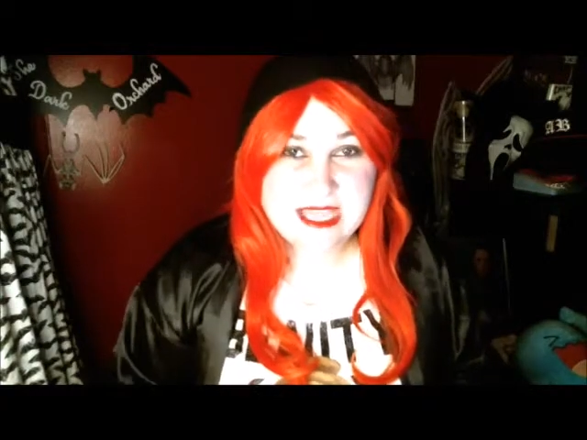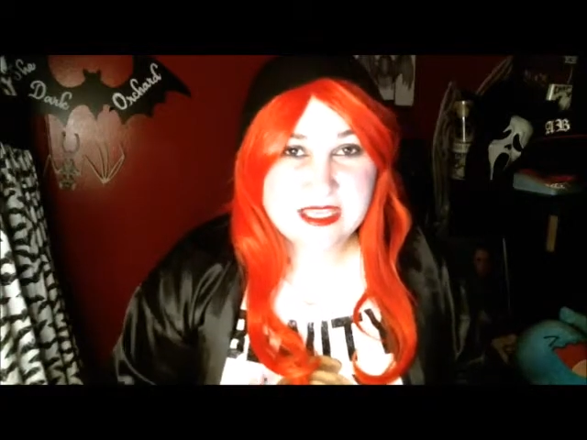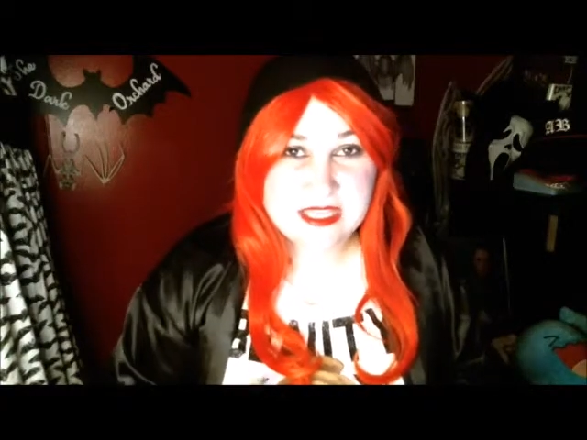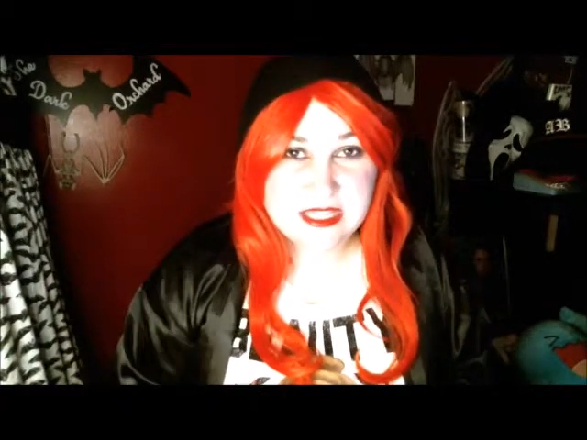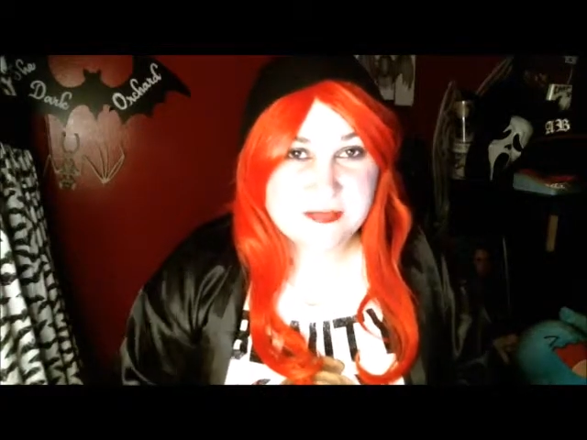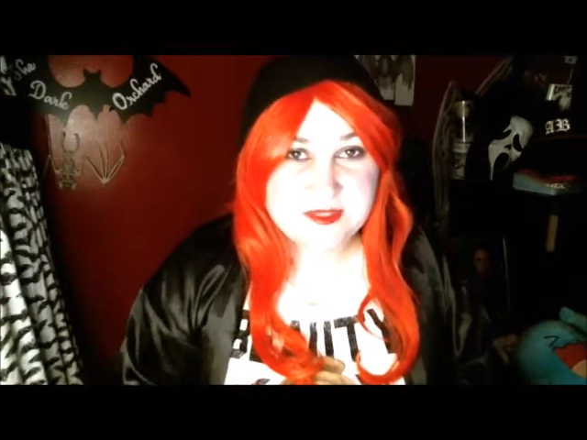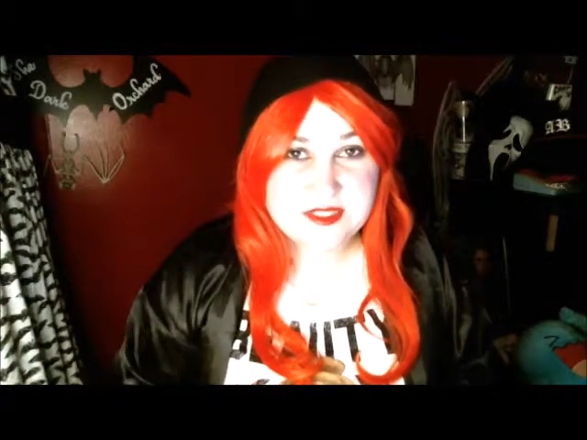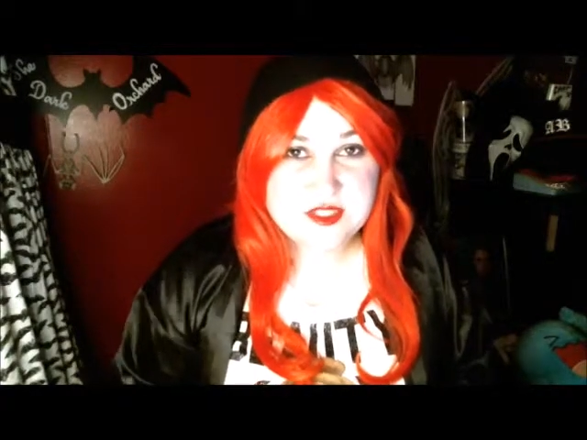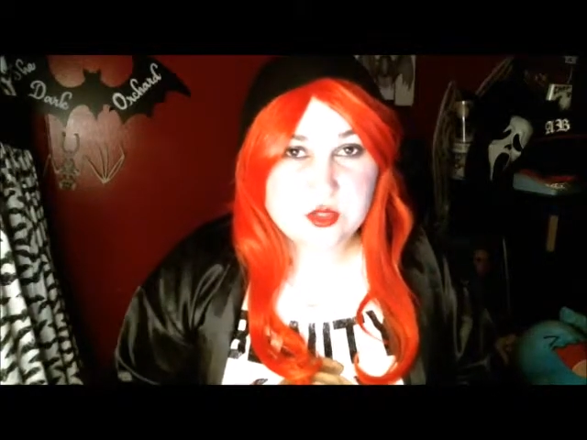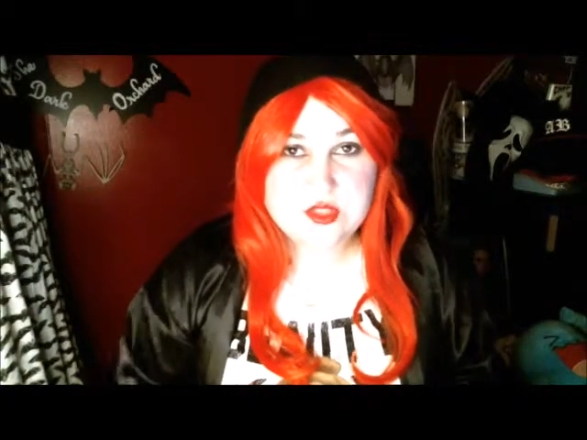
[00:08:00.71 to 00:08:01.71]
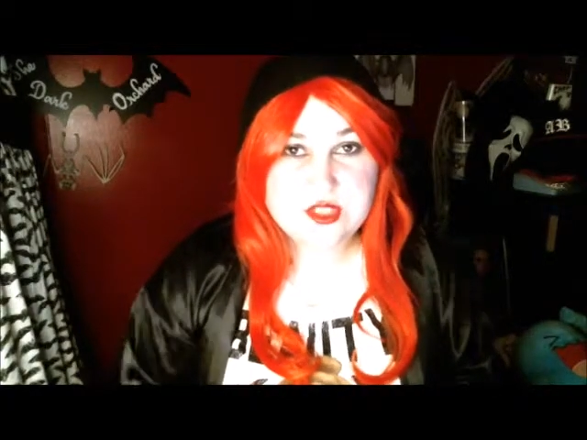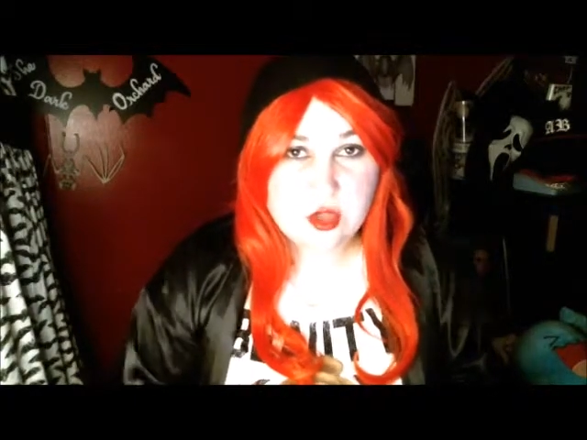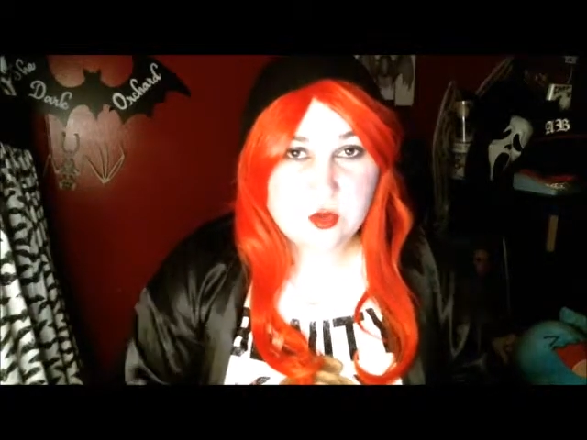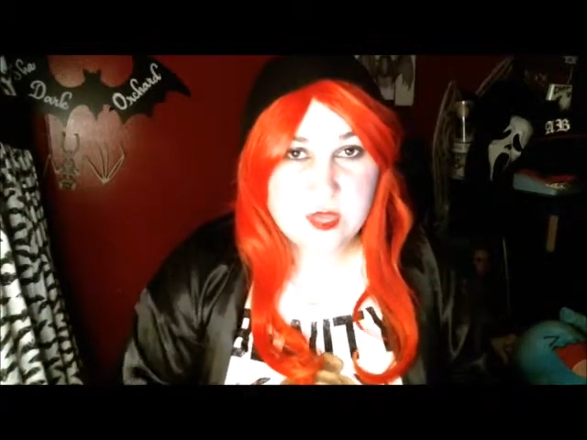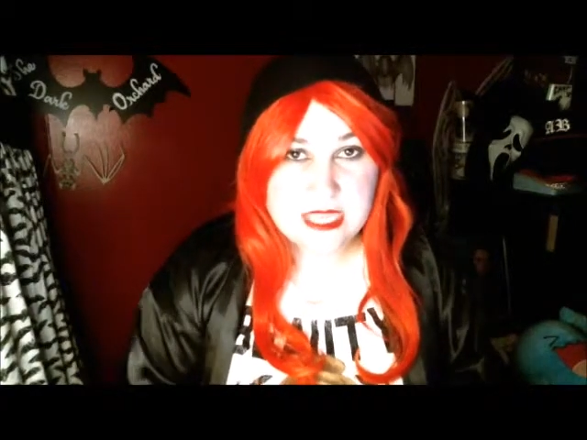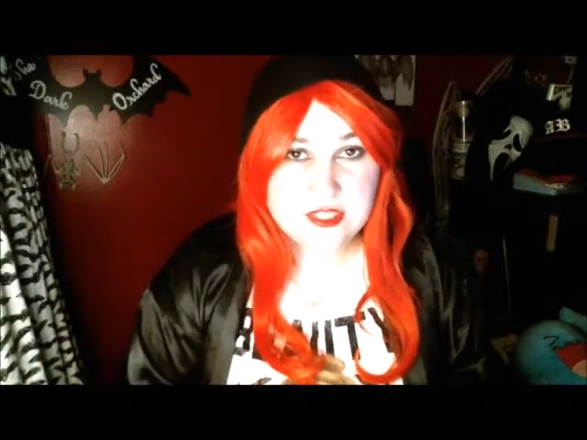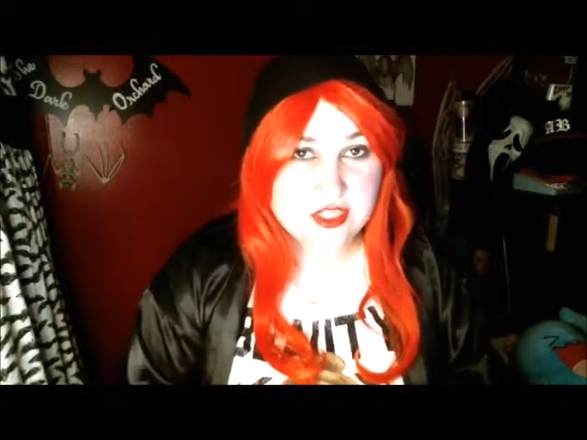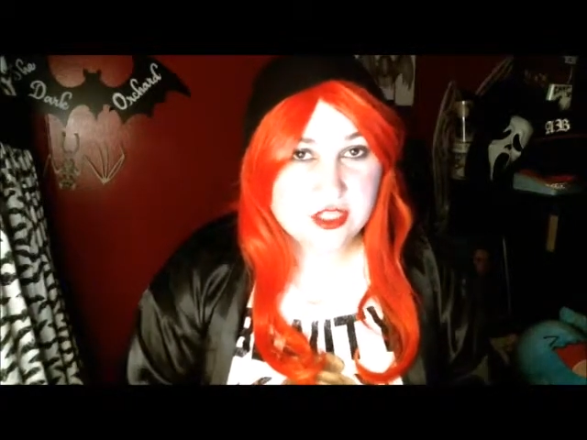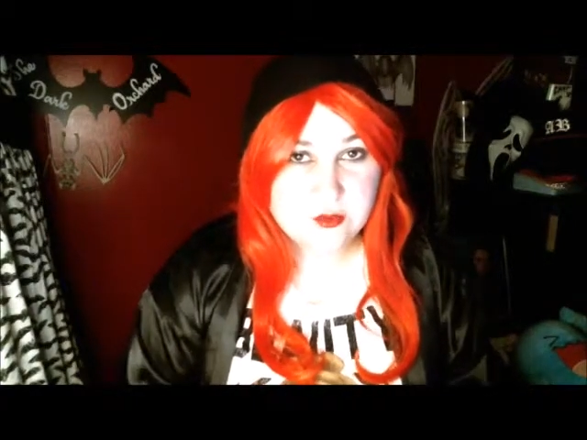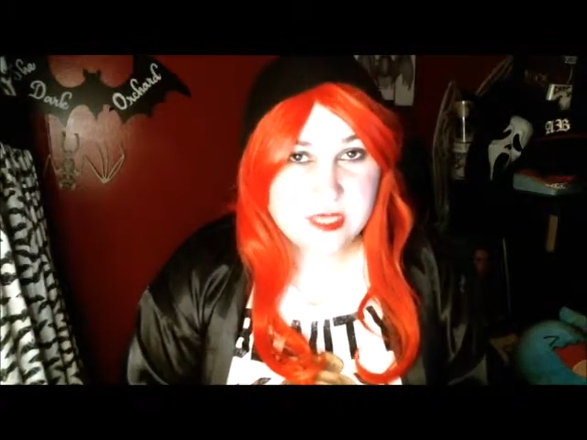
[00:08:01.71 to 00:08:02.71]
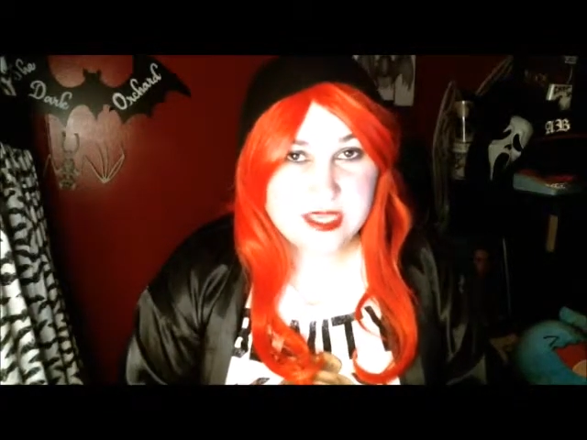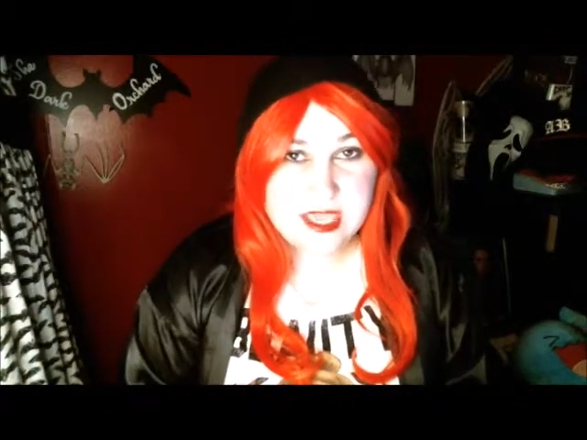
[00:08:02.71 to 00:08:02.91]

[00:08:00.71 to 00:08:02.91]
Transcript: clips to sew into your wig